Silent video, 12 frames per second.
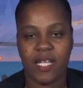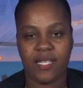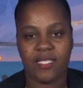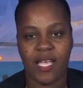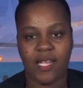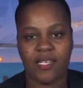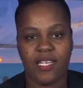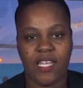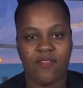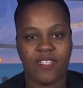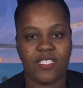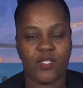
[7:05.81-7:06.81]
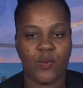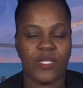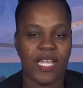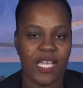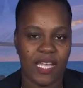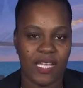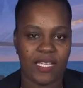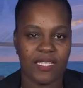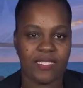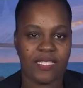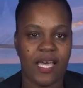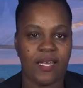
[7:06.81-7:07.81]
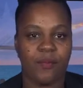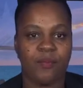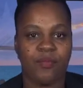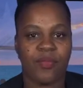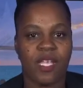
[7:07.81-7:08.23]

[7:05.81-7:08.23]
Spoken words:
Kitts and Nevis today, he said.